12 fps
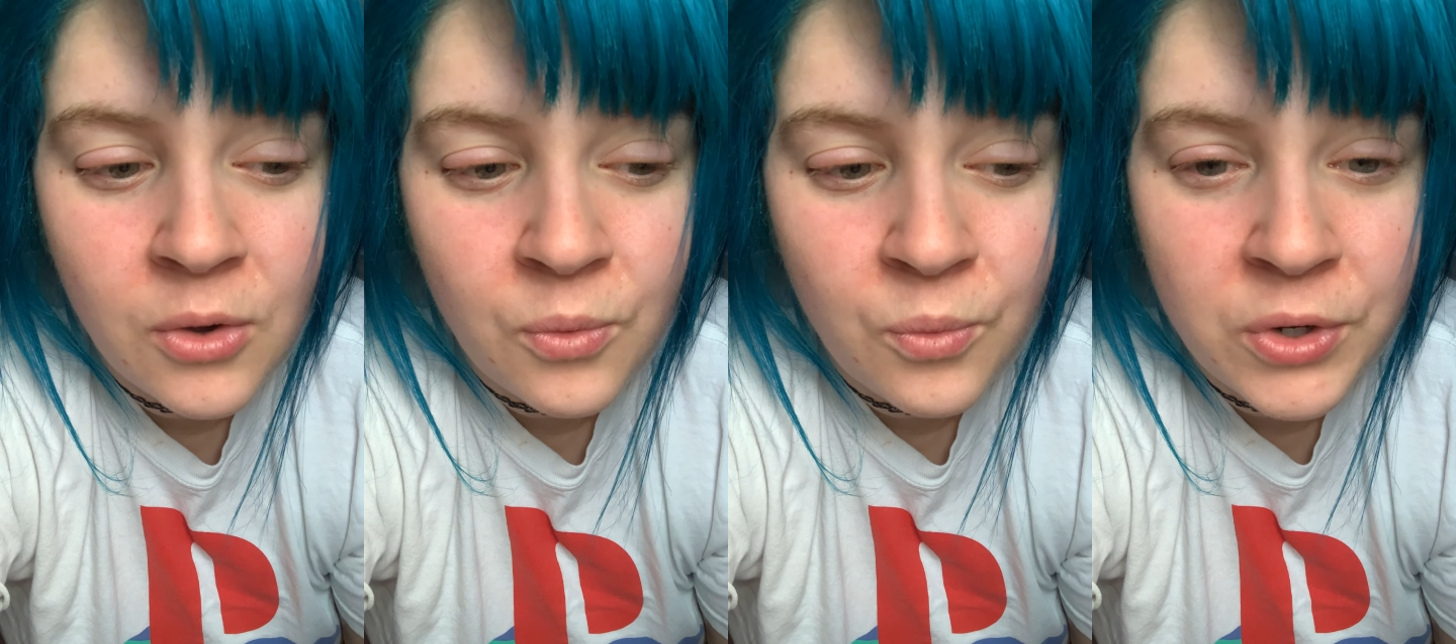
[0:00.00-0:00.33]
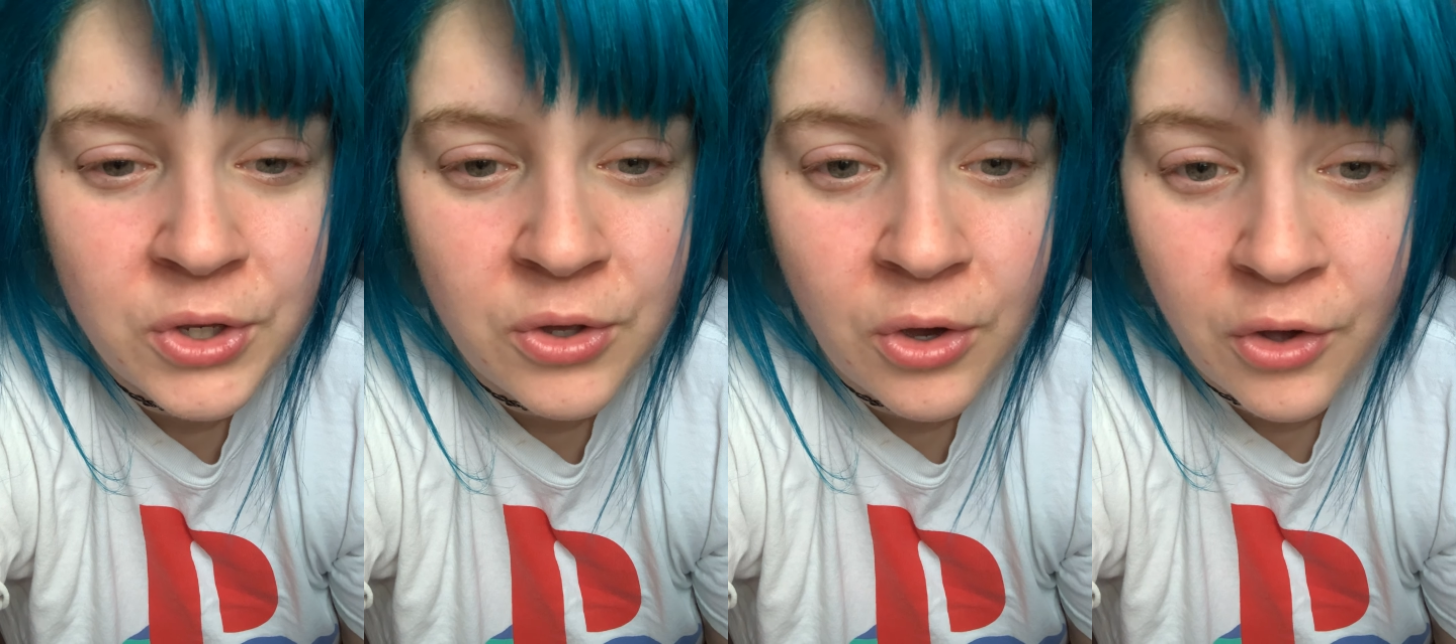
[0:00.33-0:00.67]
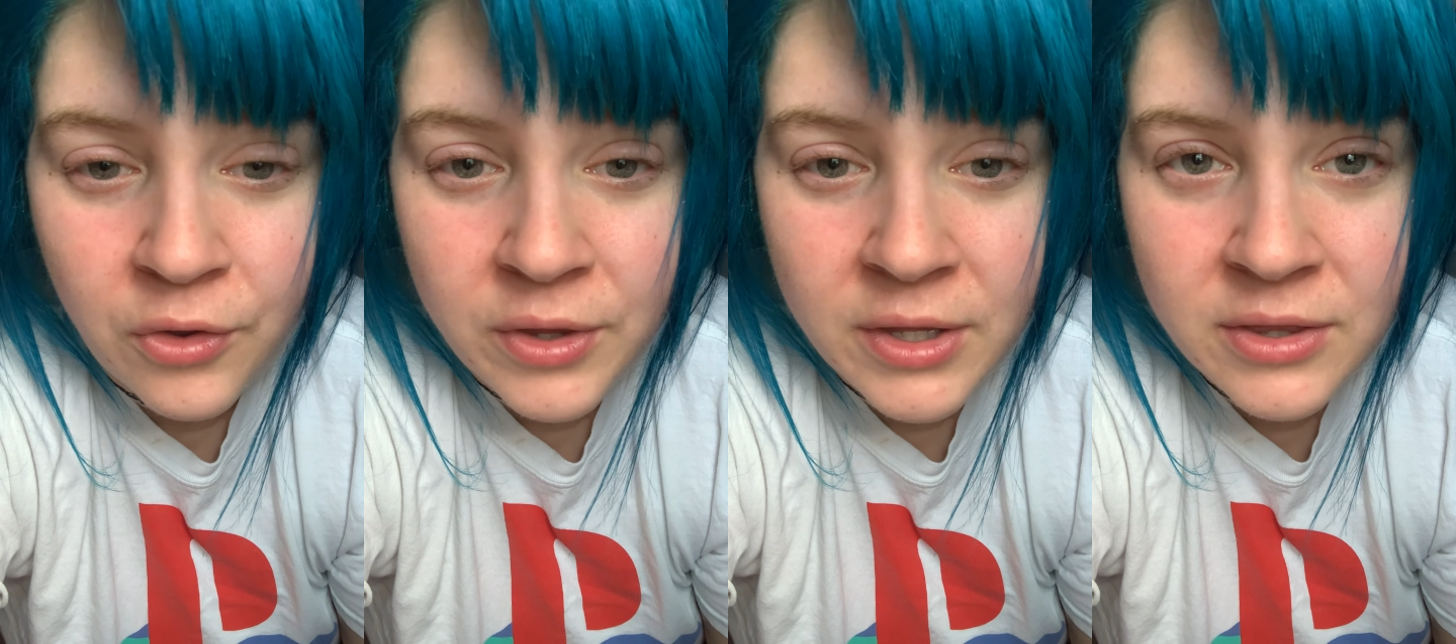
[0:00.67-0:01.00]
what do you
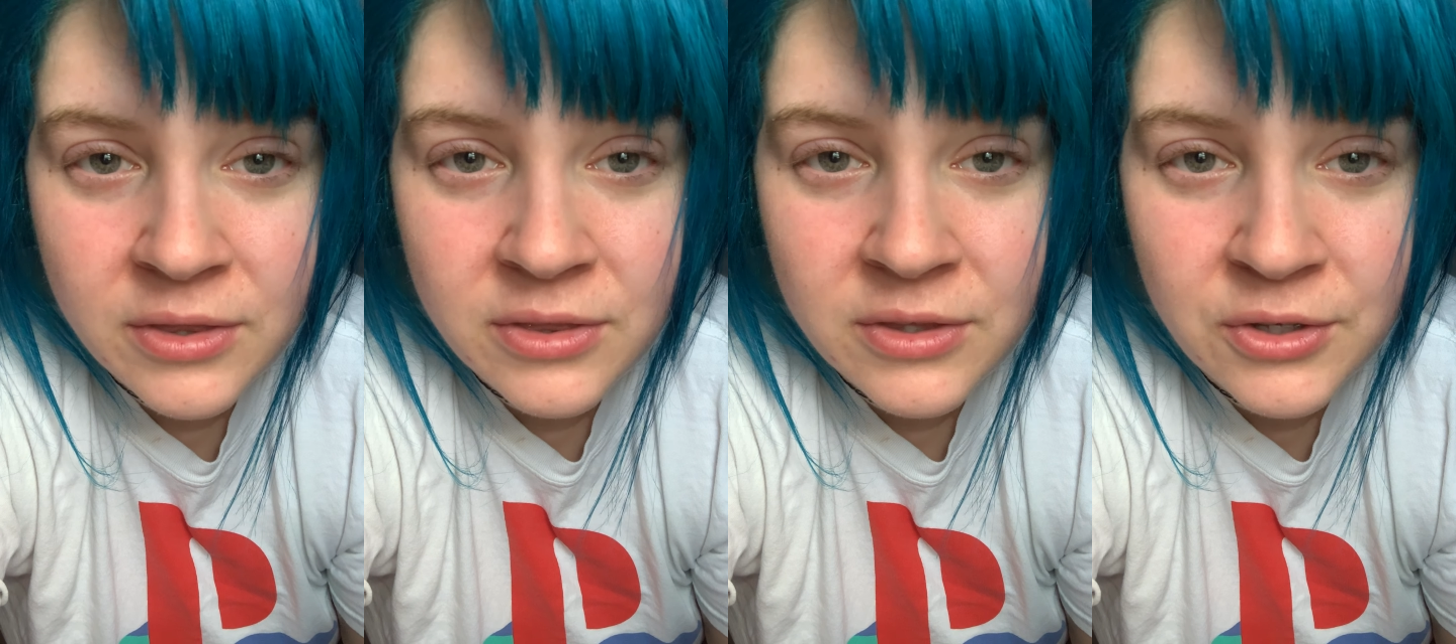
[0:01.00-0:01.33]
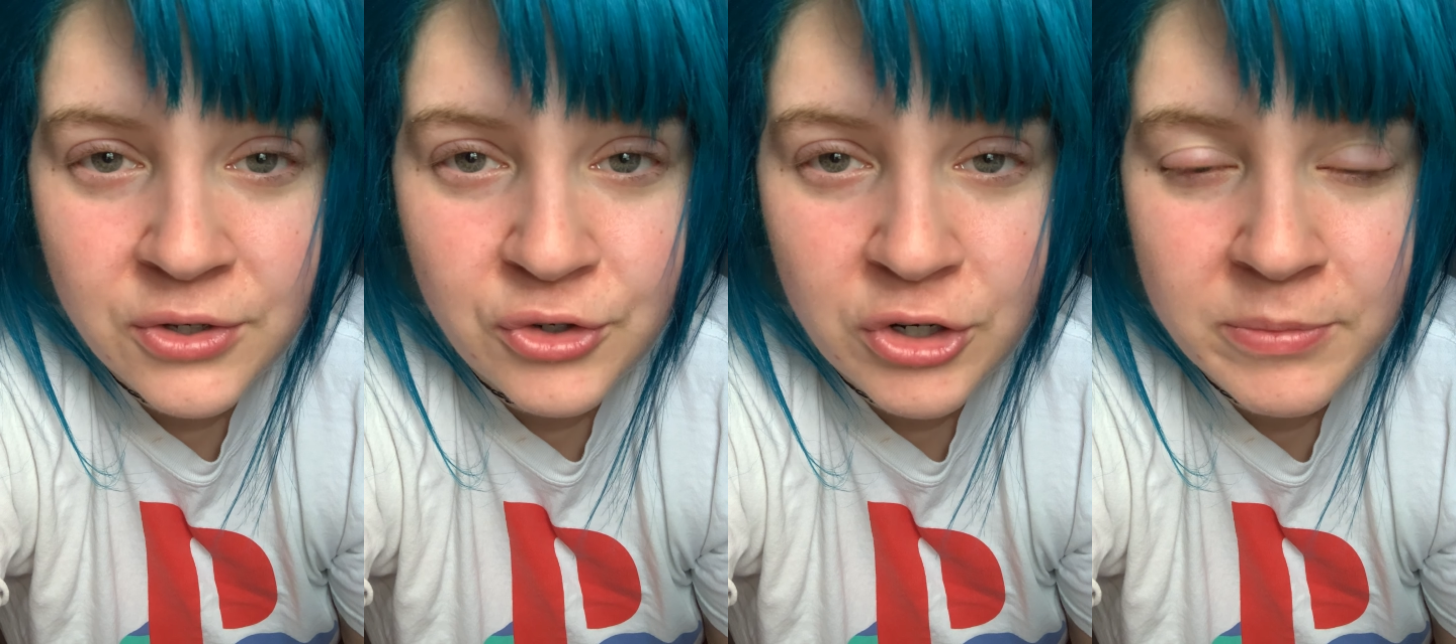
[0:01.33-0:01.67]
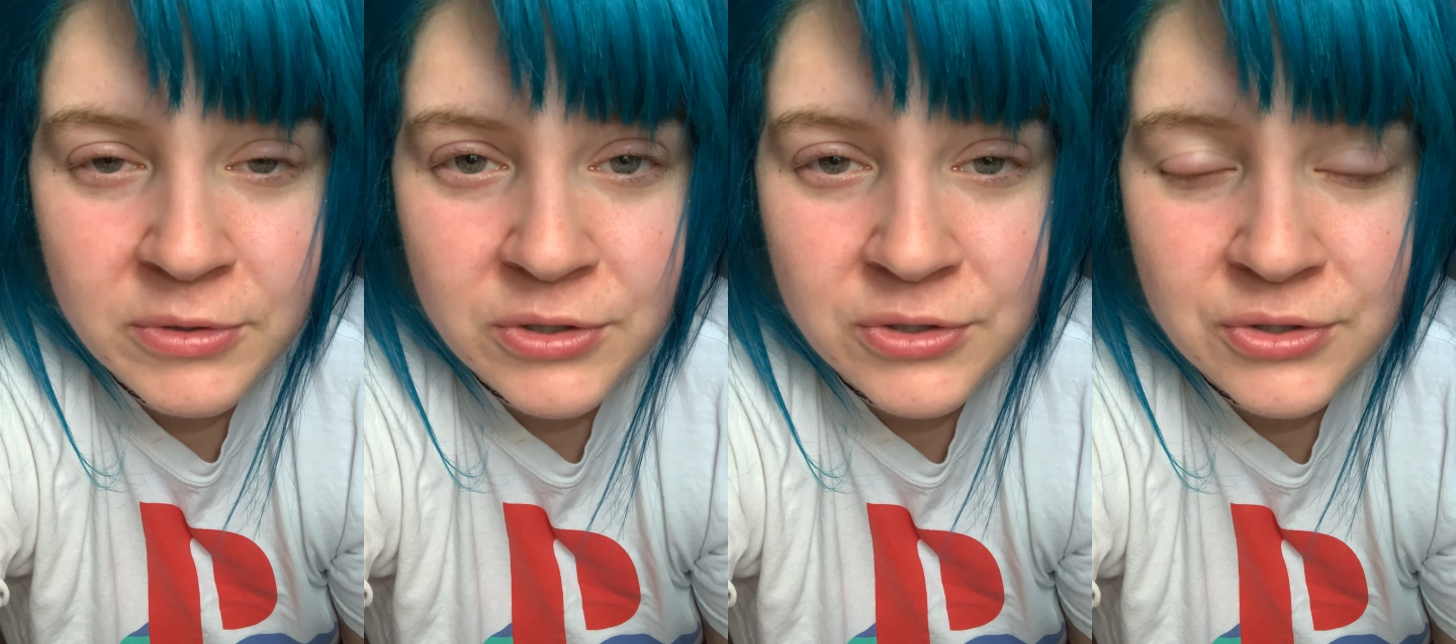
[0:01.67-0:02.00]
call it? The
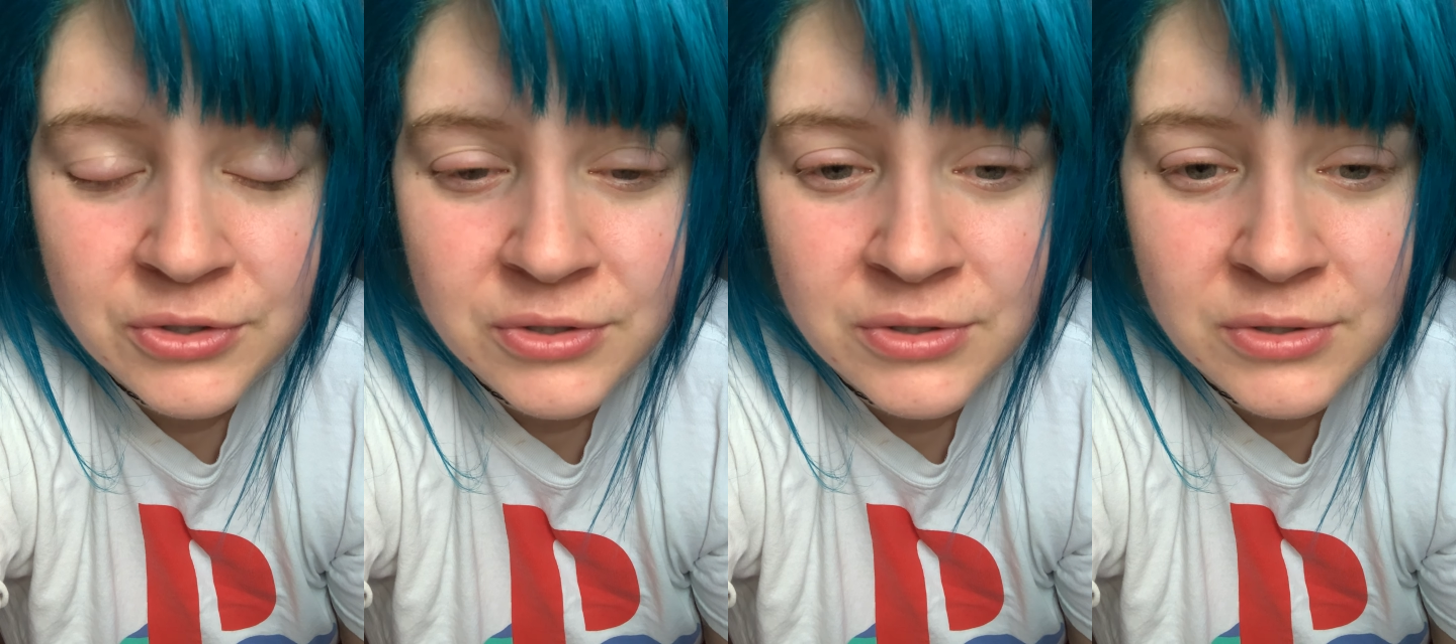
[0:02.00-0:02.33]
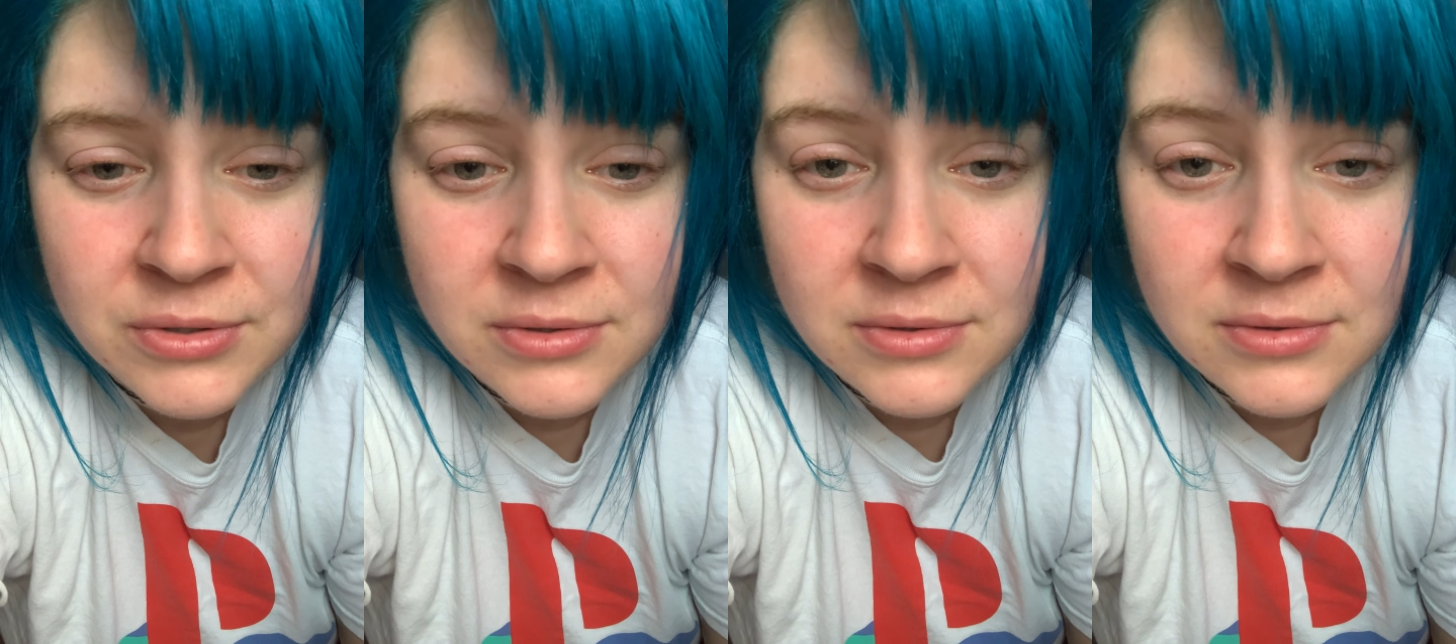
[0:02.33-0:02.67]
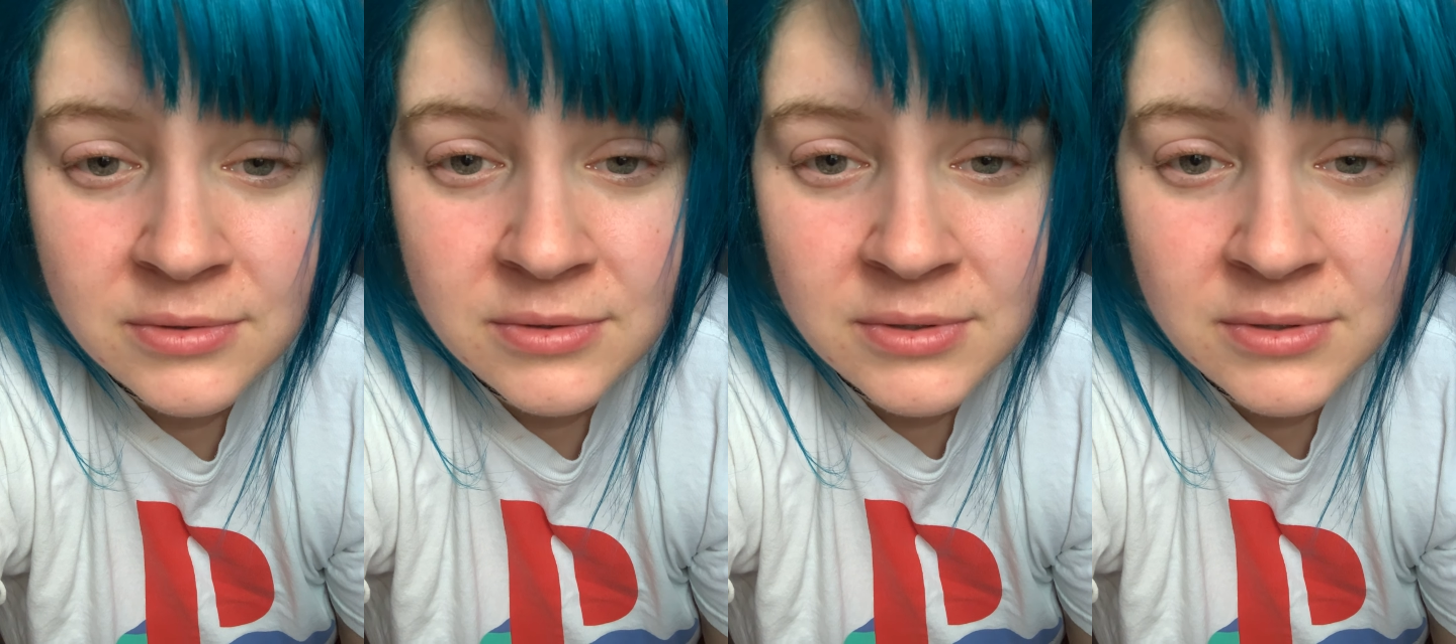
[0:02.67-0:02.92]
criminal